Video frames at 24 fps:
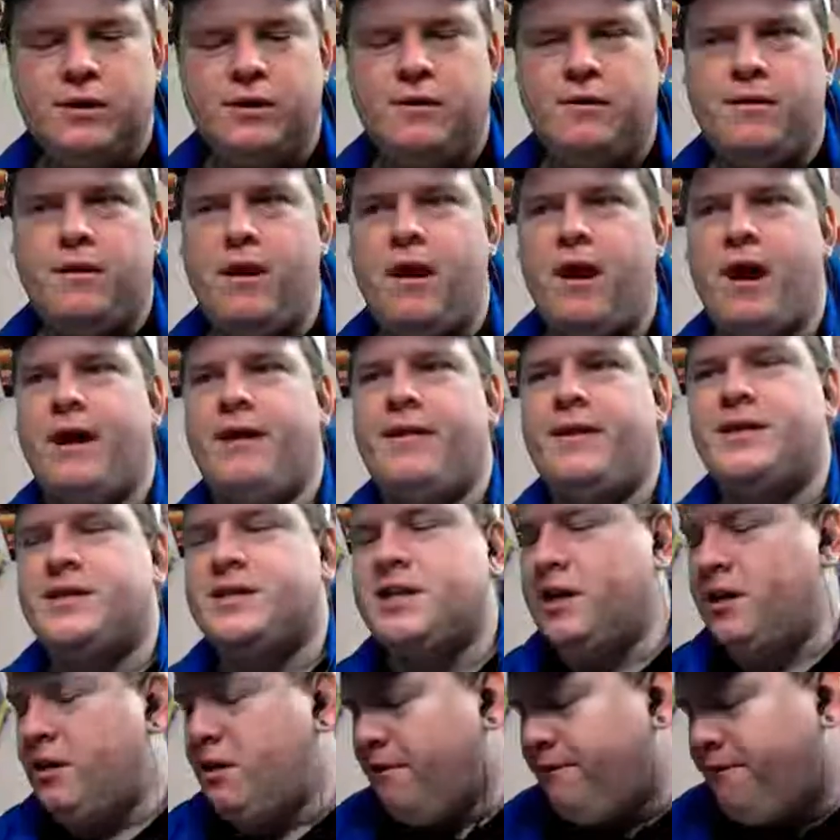Alright, let's
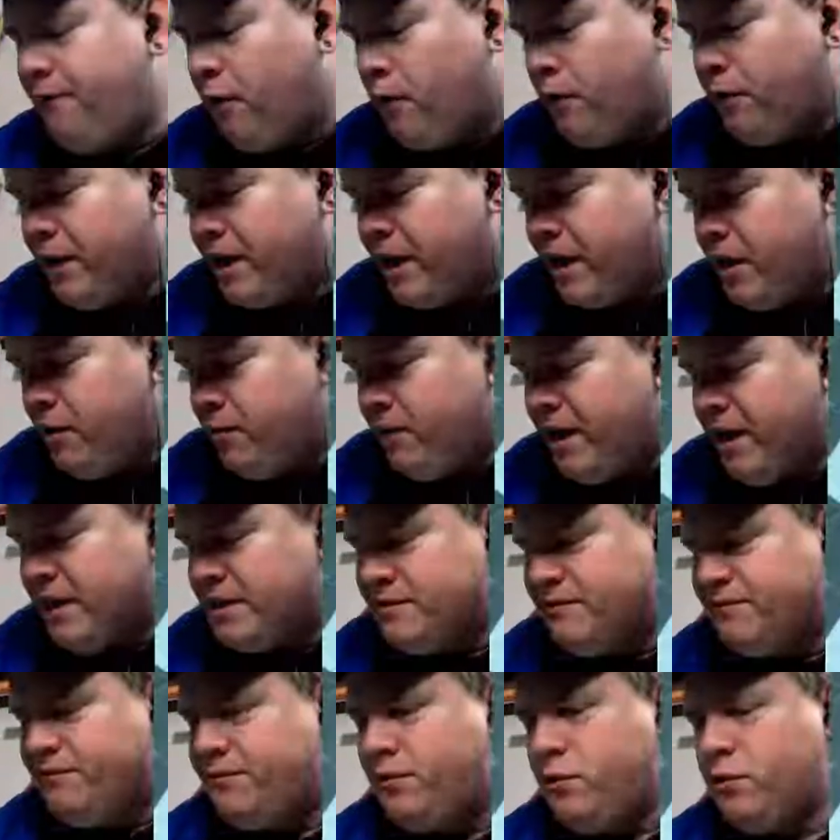get into folding here. We got
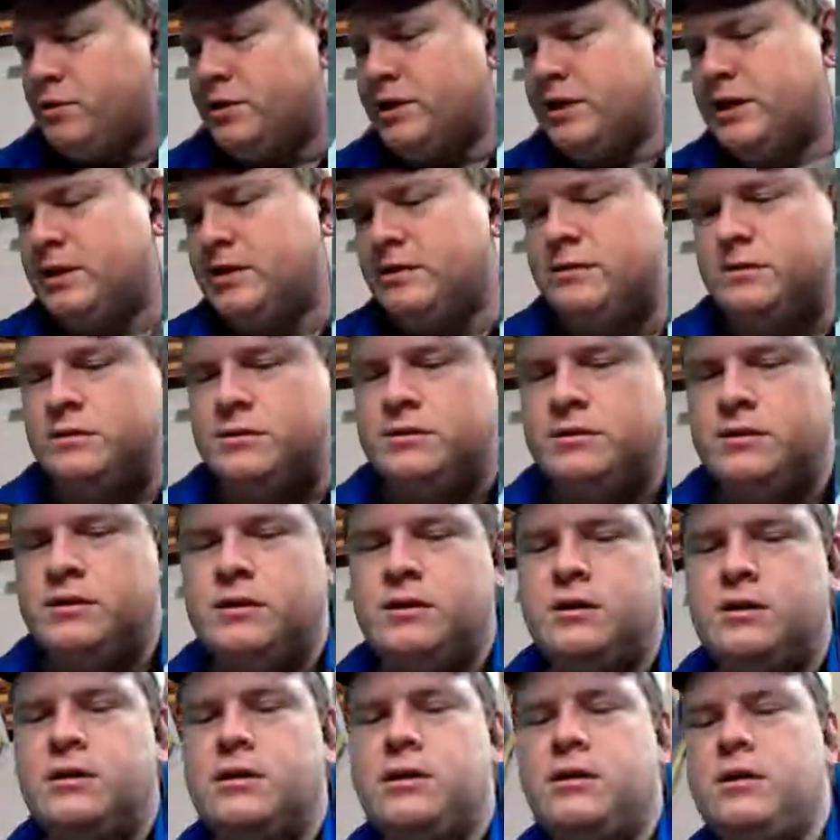some folding.
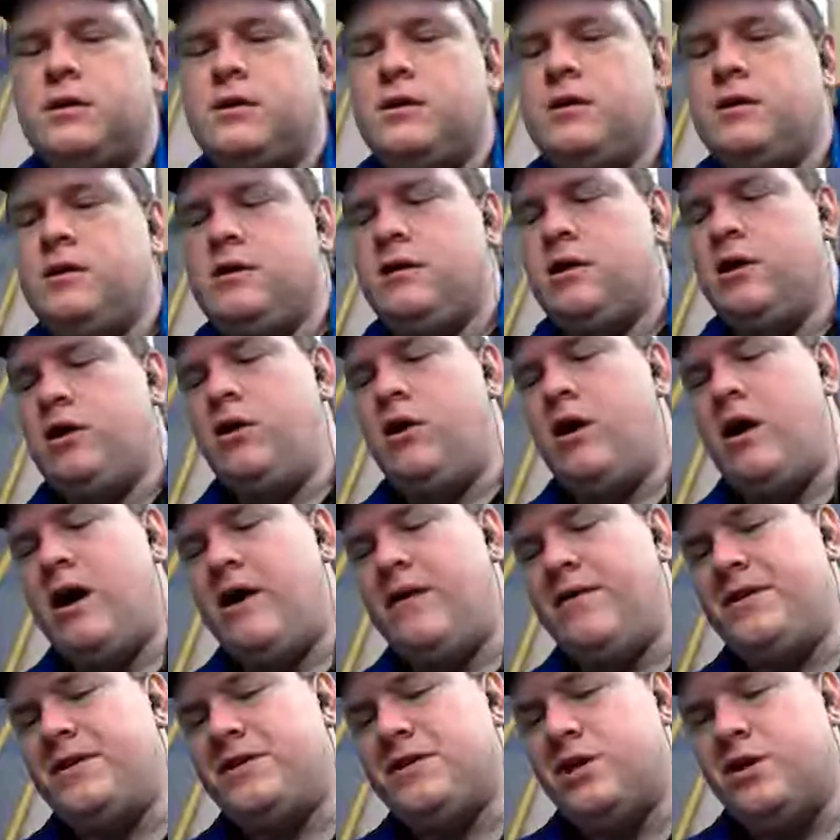You know how
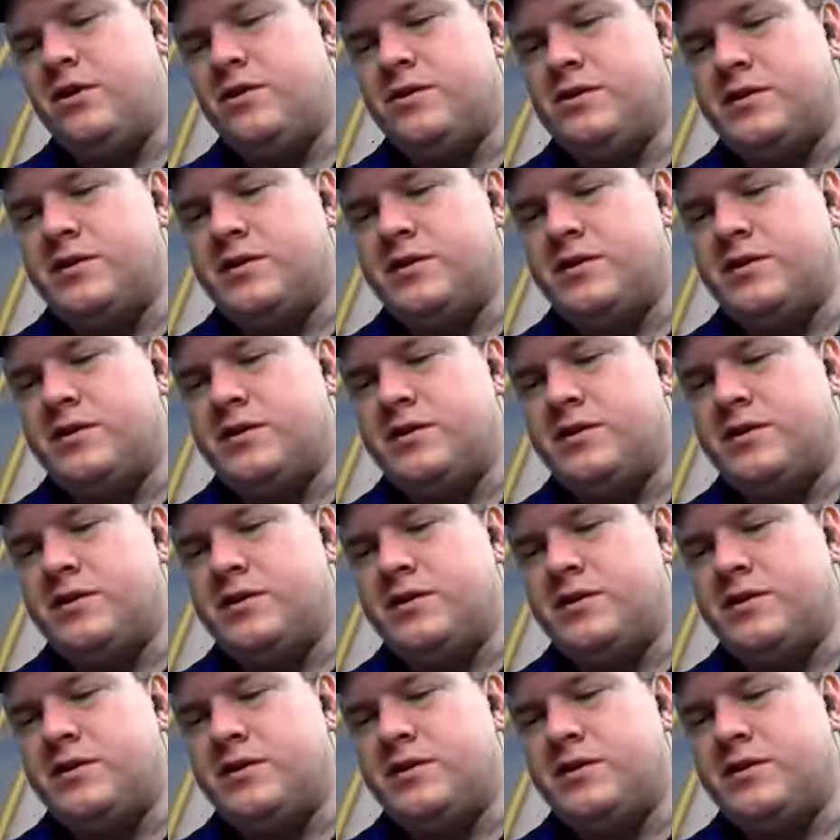this goes,